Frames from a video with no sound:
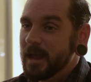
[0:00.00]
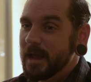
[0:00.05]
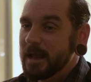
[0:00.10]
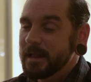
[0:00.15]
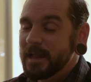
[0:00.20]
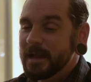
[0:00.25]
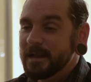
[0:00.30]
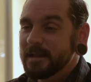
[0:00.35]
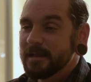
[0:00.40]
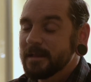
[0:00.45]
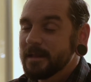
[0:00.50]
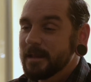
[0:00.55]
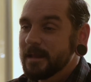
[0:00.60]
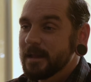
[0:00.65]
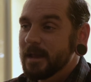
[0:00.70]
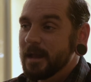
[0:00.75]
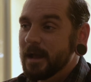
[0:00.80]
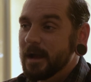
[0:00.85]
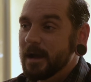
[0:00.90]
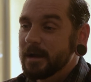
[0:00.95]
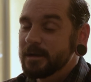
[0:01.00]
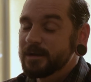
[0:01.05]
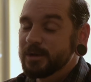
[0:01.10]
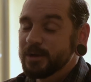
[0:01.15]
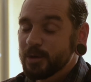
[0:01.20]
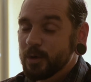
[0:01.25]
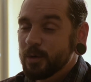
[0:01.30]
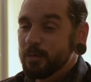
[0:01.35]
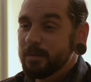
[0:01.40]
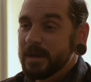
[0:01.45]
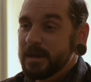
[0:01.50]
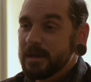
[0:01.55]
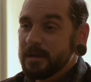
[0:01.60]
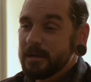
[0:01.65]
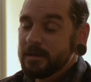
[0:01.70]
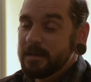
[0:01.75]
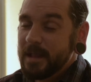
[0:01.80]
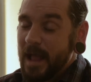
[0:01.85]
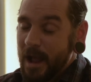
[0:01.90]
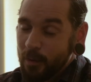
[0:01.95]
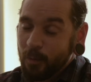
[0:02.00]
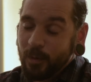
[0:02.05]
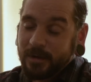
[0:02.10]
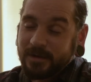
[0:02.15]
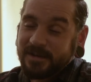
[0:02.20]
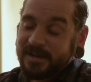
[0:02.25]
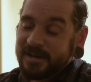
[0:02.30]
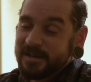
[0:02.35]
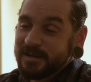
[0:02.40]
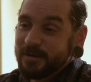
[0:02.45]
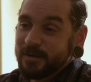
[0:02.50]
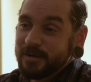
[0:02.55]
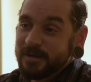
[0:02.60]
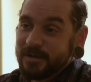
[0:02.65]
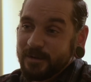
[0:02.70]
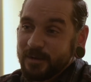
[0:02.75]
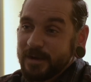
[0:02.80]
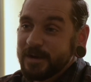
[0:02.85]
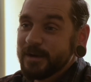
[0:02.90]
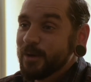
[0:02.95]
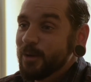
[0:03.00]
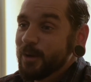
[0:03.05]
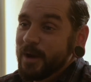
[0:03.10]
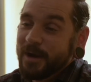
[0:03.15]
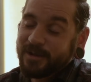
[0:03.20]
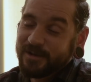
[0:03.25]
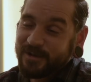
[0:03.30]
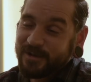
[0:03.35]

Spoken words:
And then she told me, now what you need to do is you need to go get a